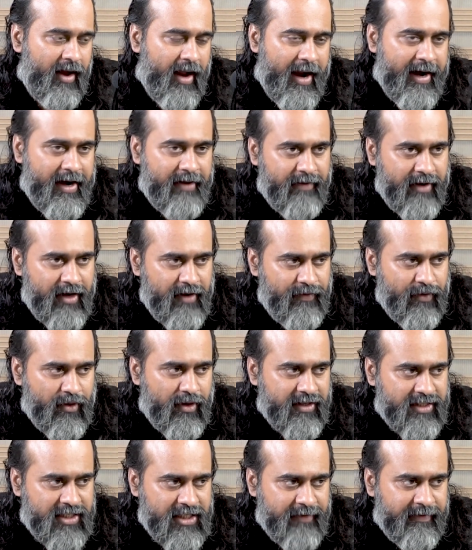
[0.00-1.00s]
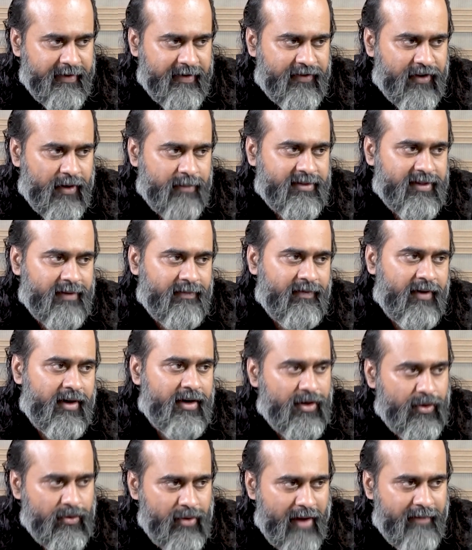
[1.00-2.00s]
And even if you receive it from
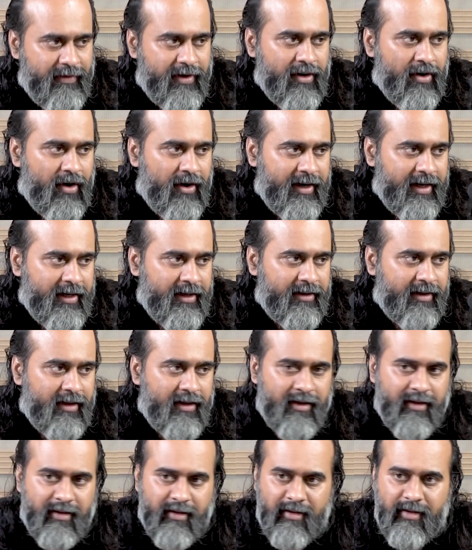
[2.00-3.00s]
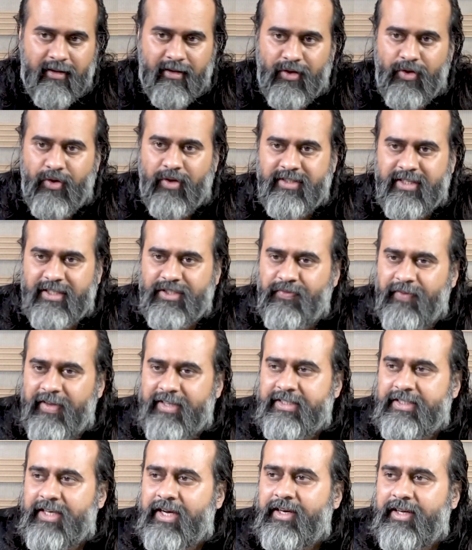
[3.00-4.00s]
someone, you haven't got anything. You are just
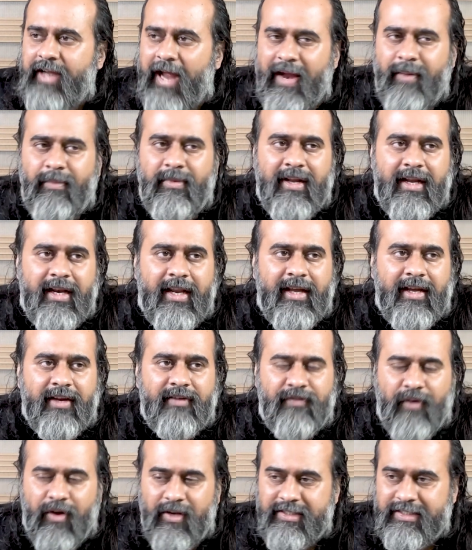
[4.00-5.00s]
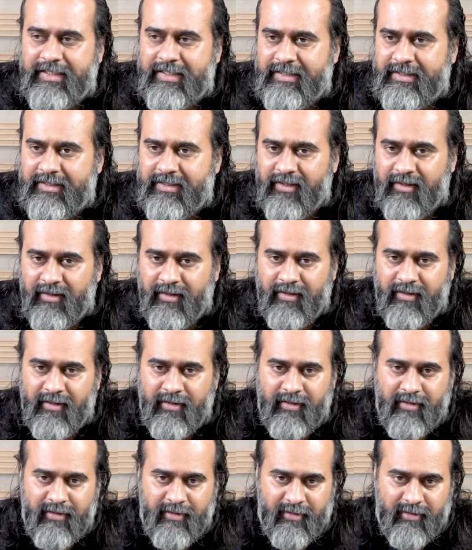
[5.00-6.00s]
wasting time dealing in falseness.
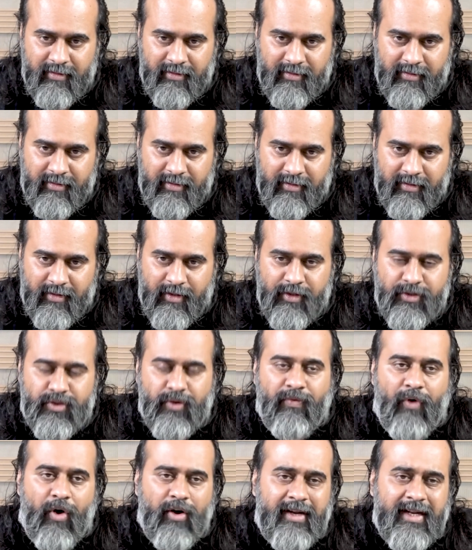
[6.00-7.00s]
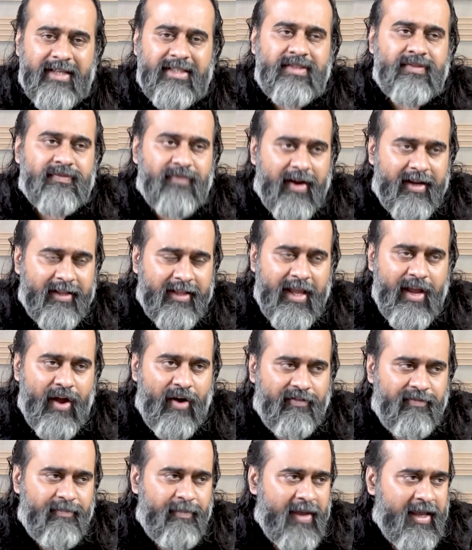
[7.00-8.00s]
So what is worthy
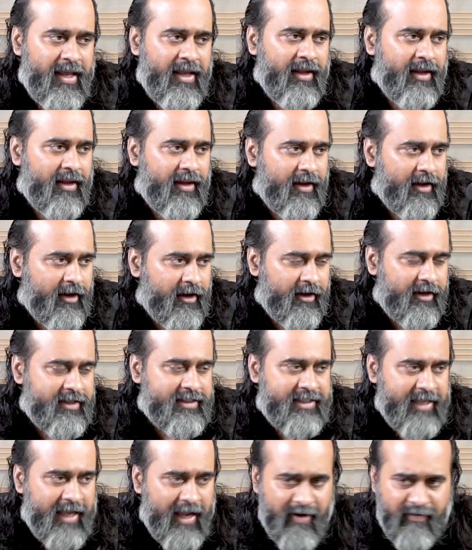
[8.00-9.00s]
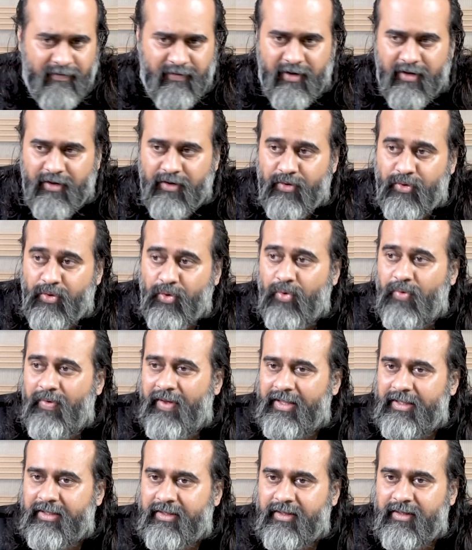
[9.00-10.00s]
of being received? True
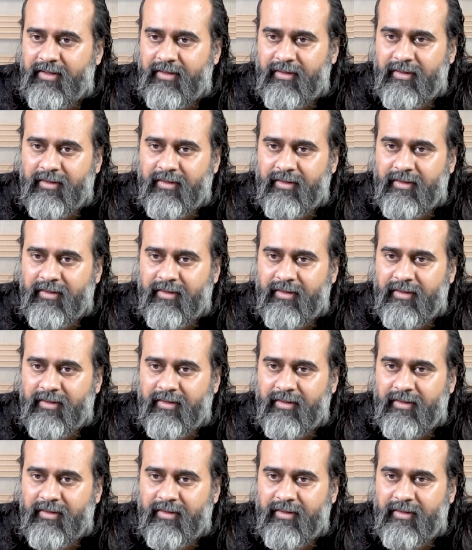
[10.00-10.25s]
wealth.